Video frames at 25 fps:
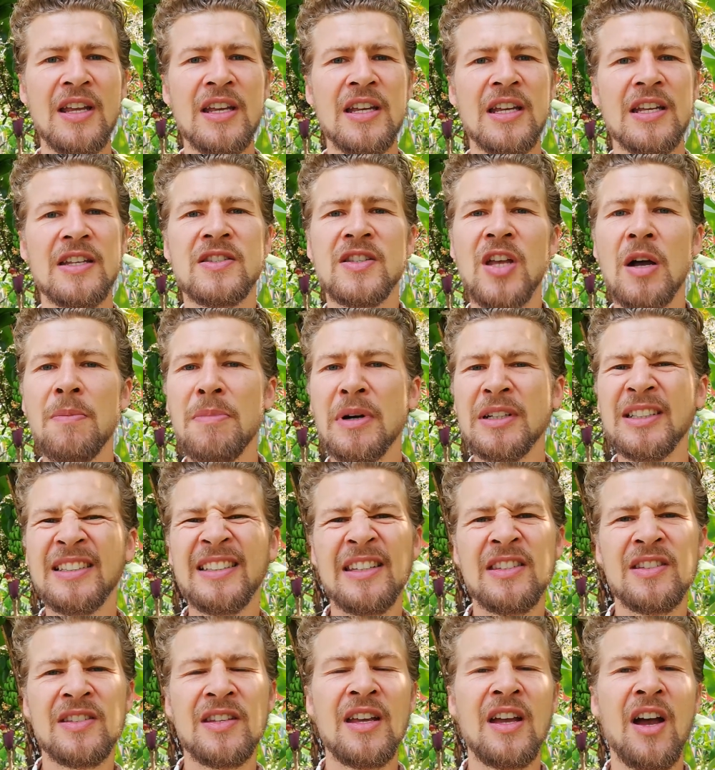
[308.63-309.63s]
It's somebody
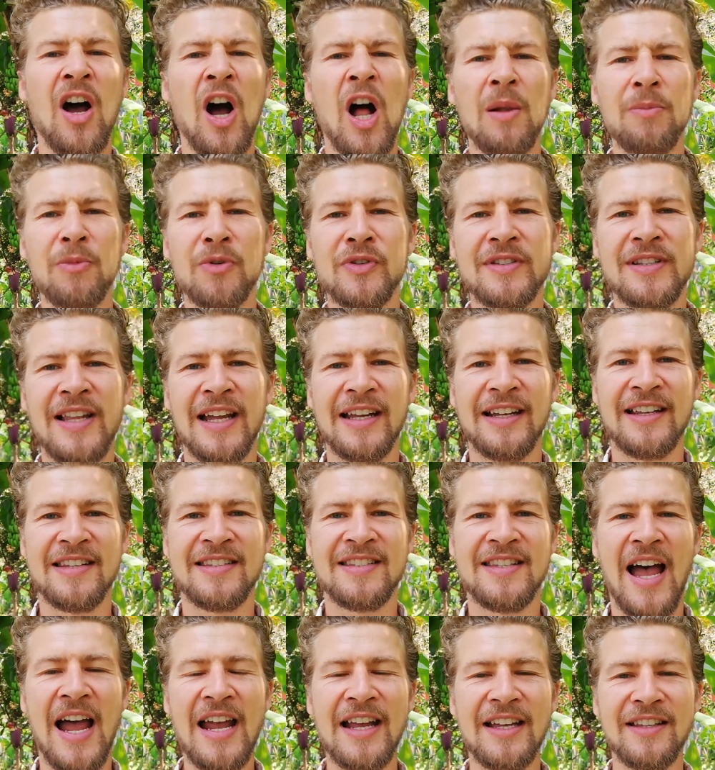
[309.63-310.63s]
that's almost like a
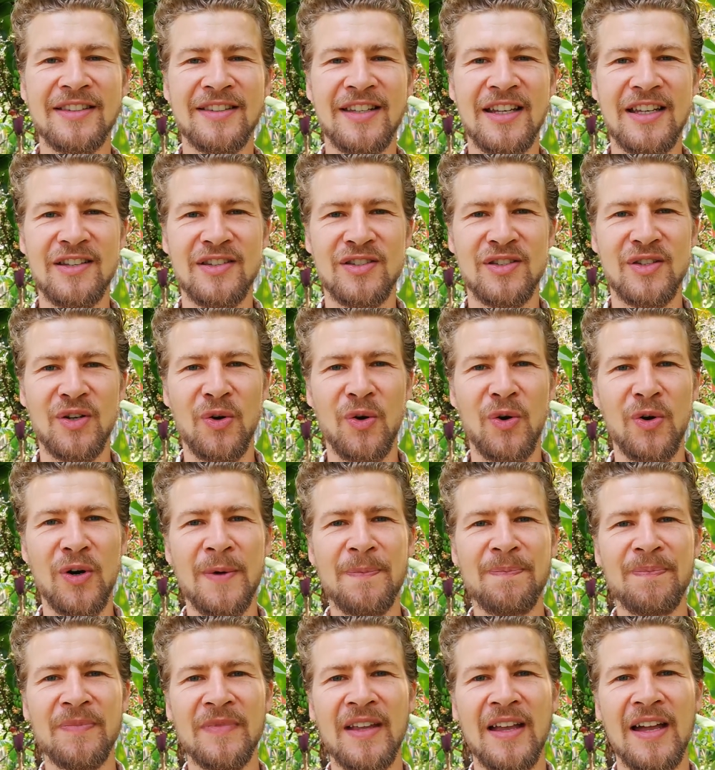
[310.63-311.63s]
scientist or
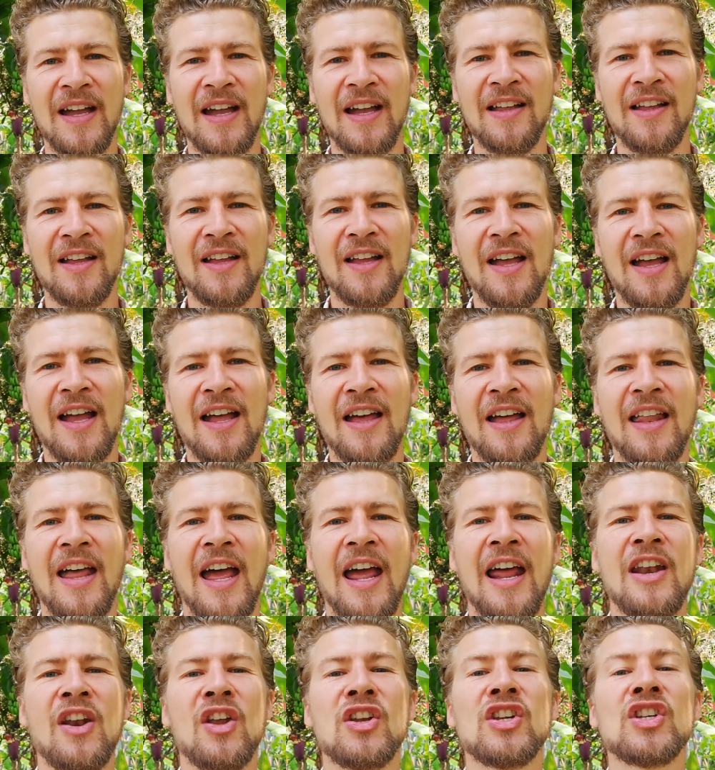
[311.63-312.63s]

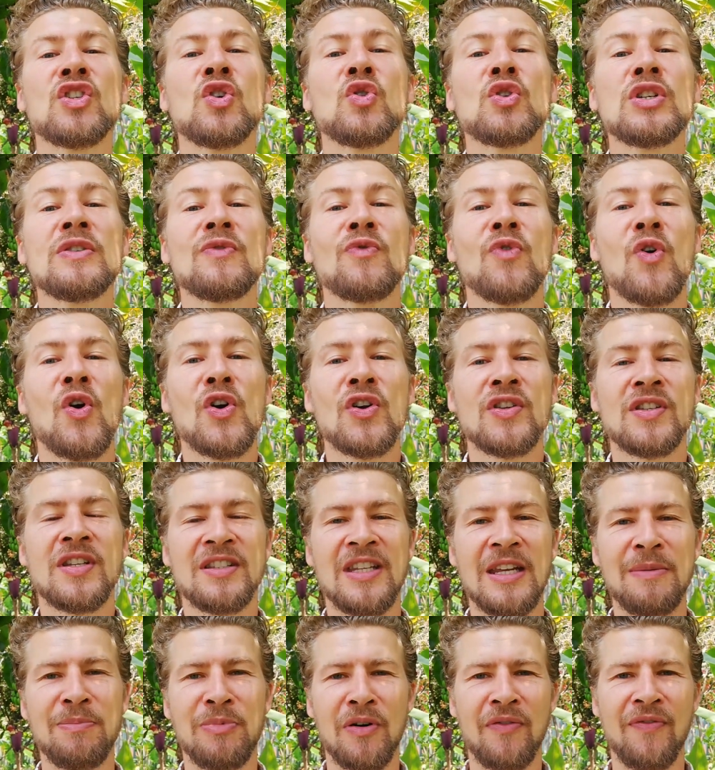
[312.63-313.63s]
an
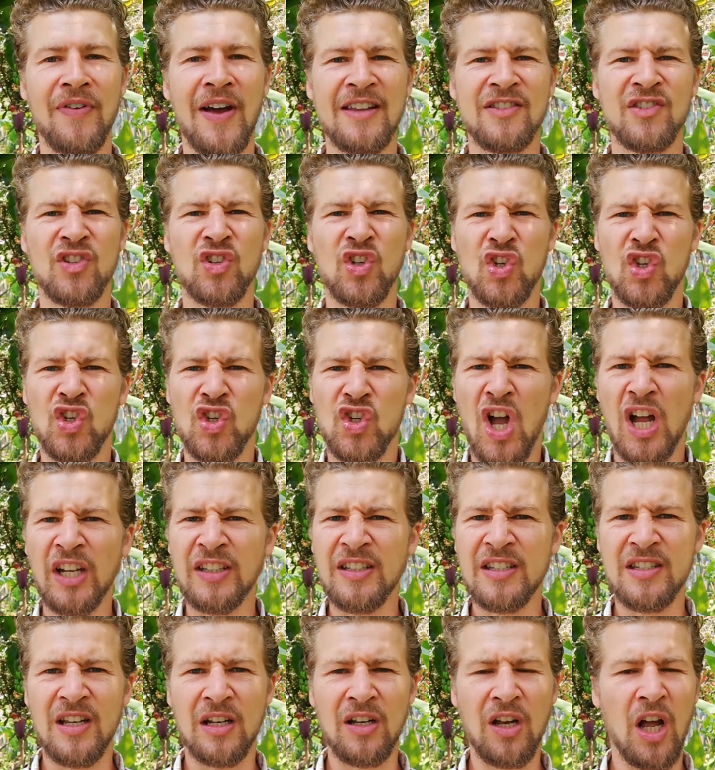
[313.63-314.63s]
university professor,
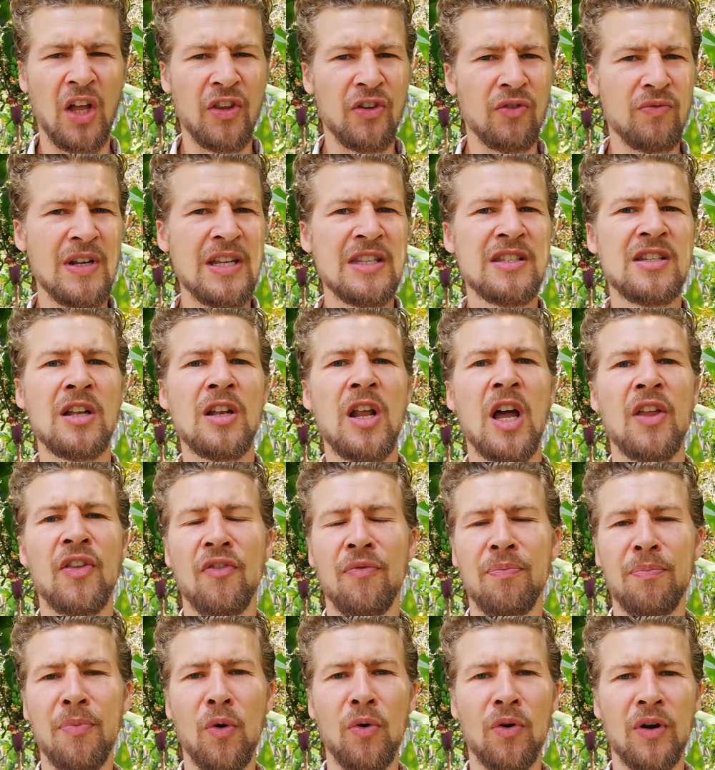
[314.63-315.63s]
studies a lot, reads a lot
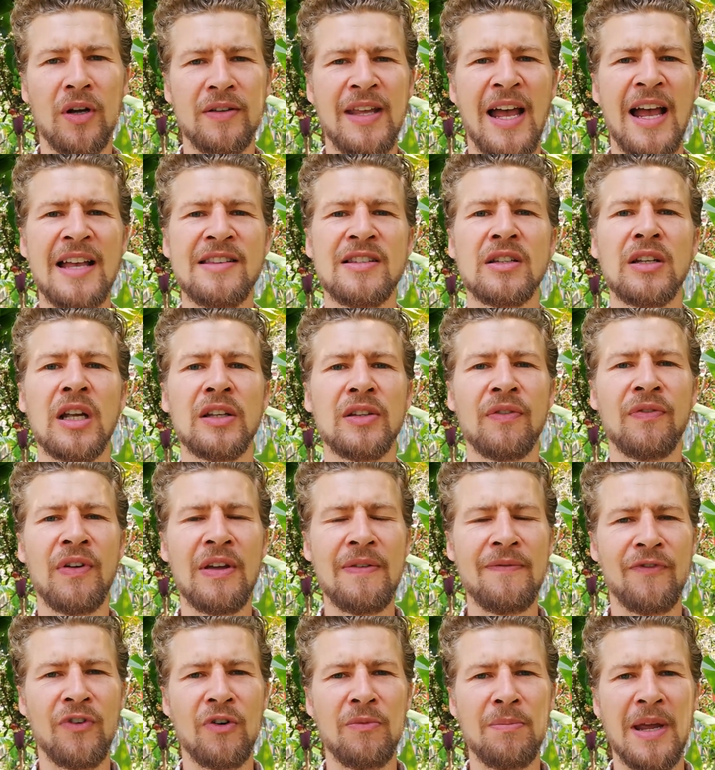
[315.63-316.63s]
of books and has a lot of
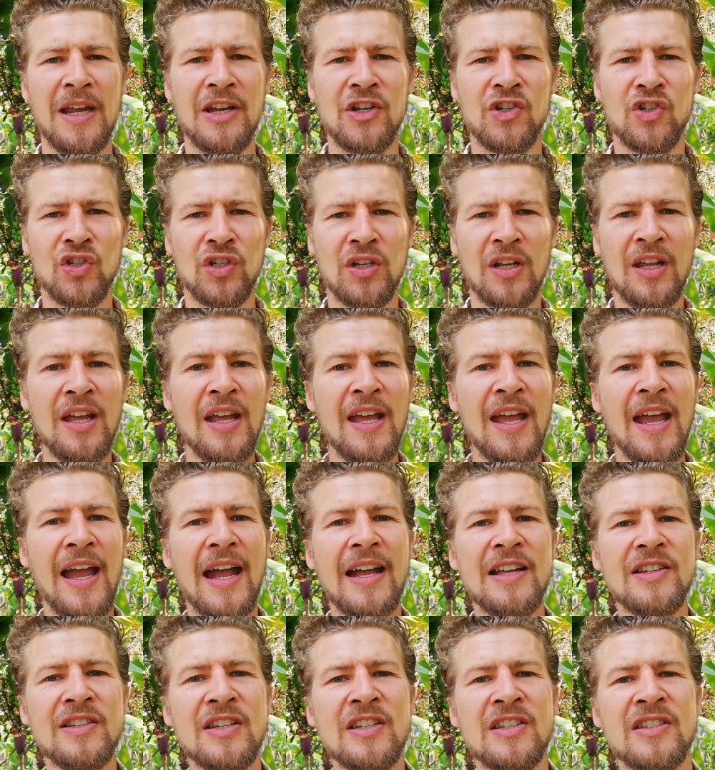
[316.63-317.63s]
information
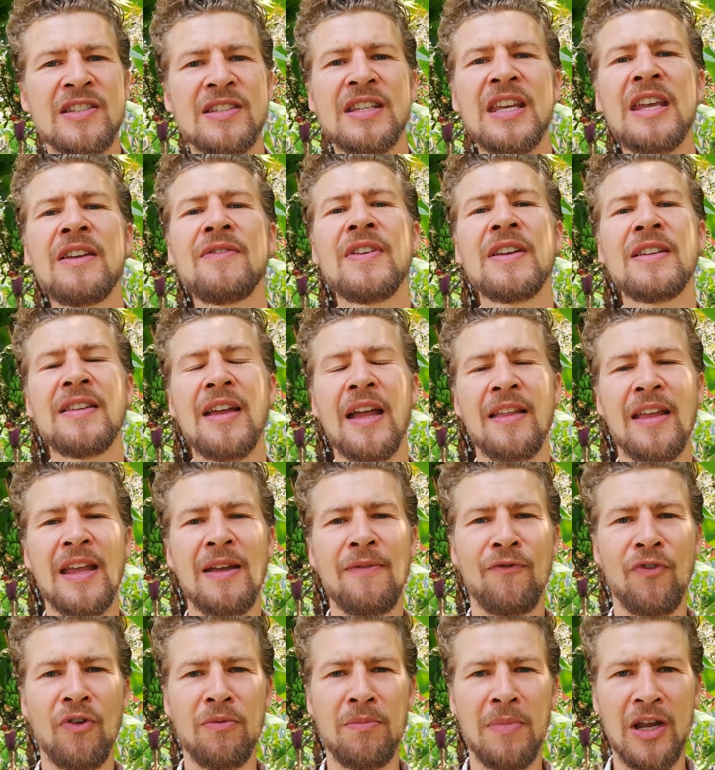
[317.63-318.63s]
and is giving that
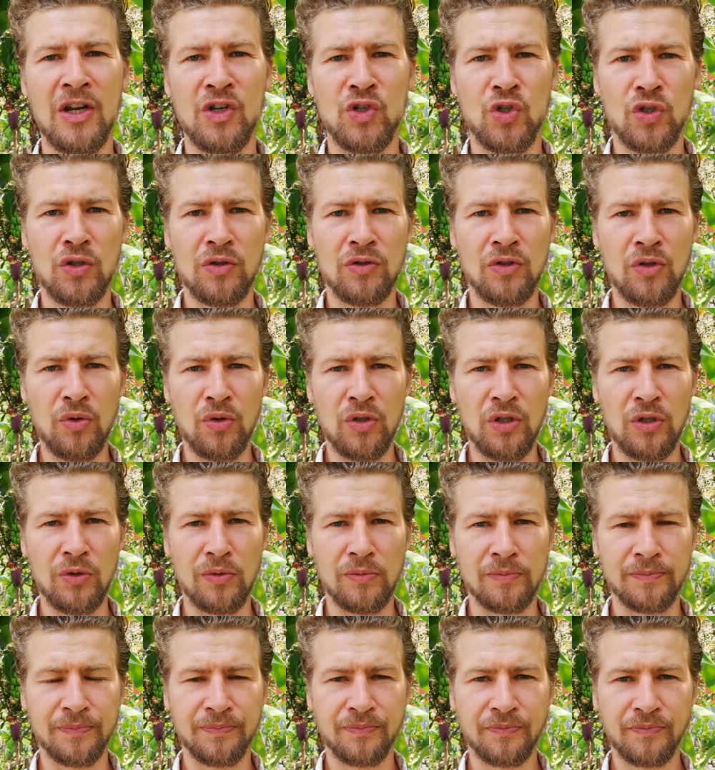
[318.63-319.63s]
information to you.